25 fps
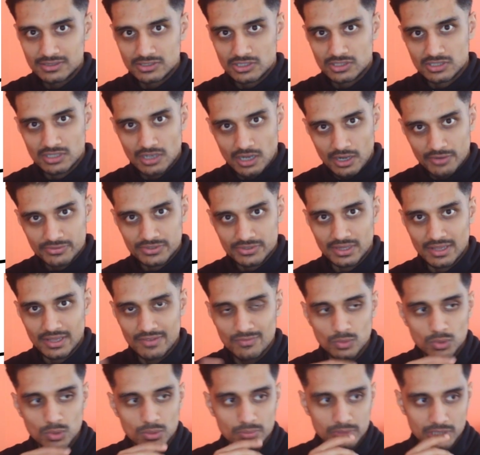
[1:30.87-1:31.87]
just after they've
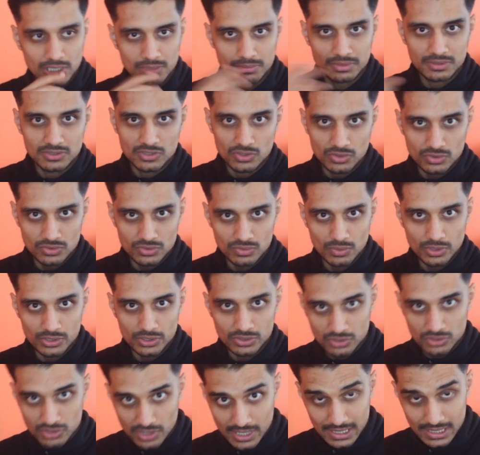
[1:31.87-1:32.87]
warmed up to what
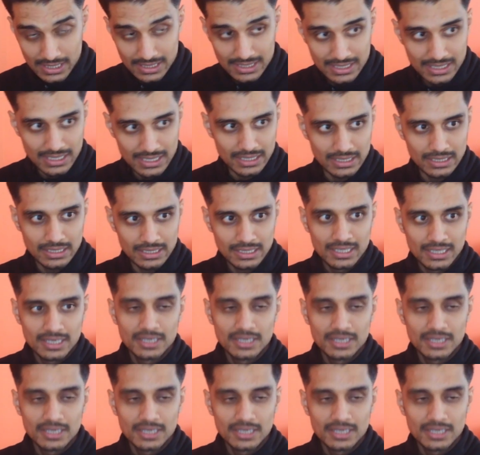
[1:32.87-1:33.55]
you're trying to say,